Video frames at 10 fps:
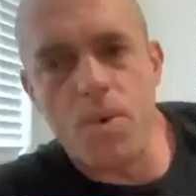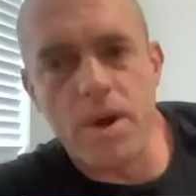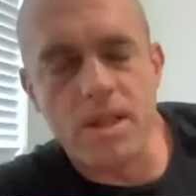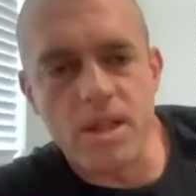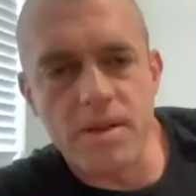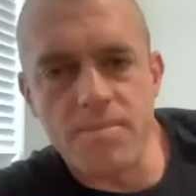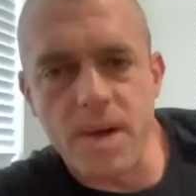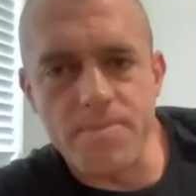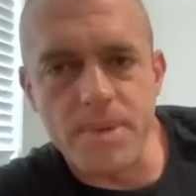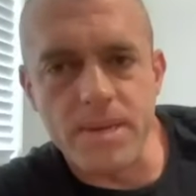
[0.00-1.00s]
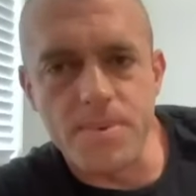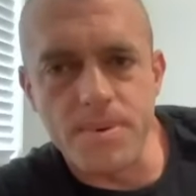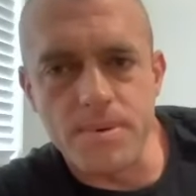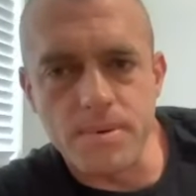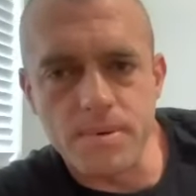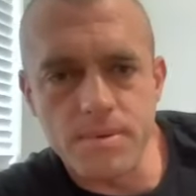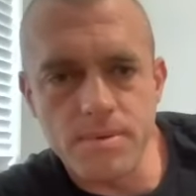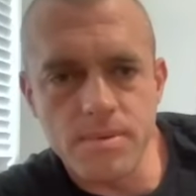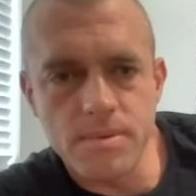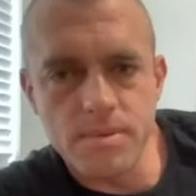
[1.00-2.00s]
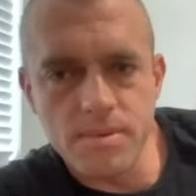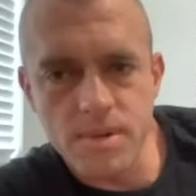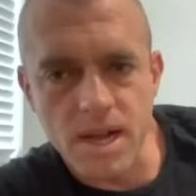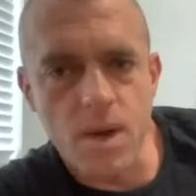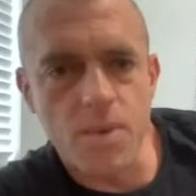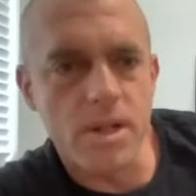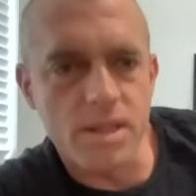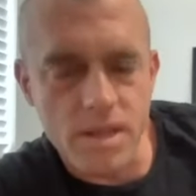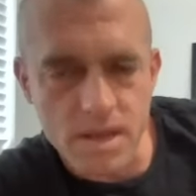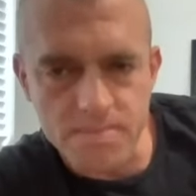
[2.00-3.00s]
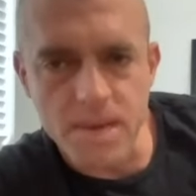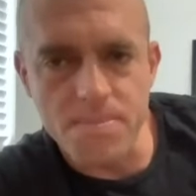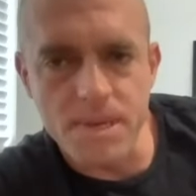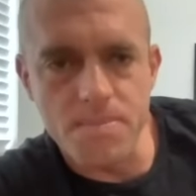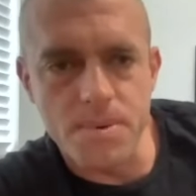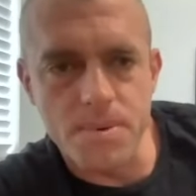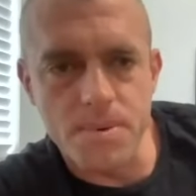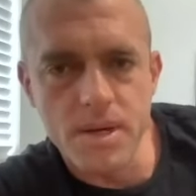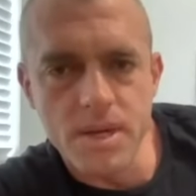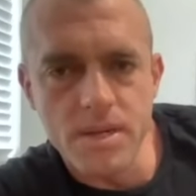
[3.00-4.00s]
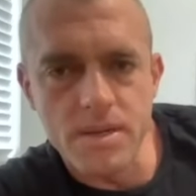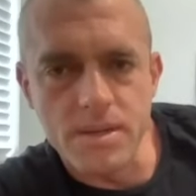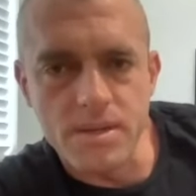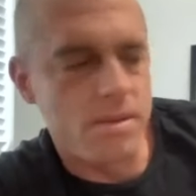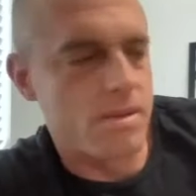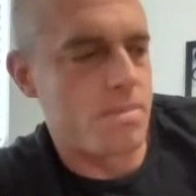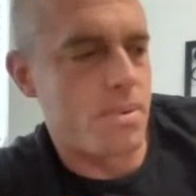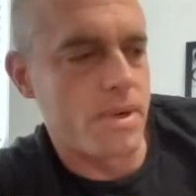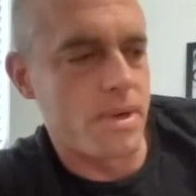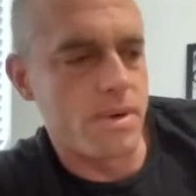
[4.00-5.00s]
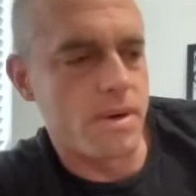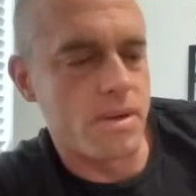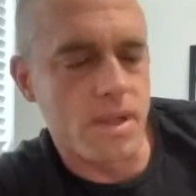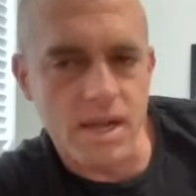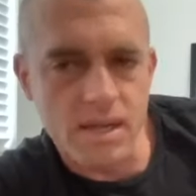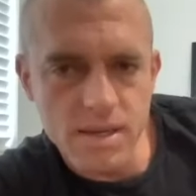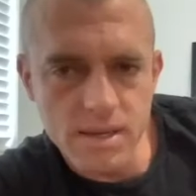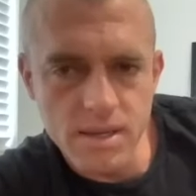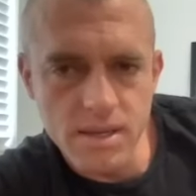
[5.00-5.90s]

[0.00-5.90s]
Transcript: want to love my people like i want to love my people to to the point where like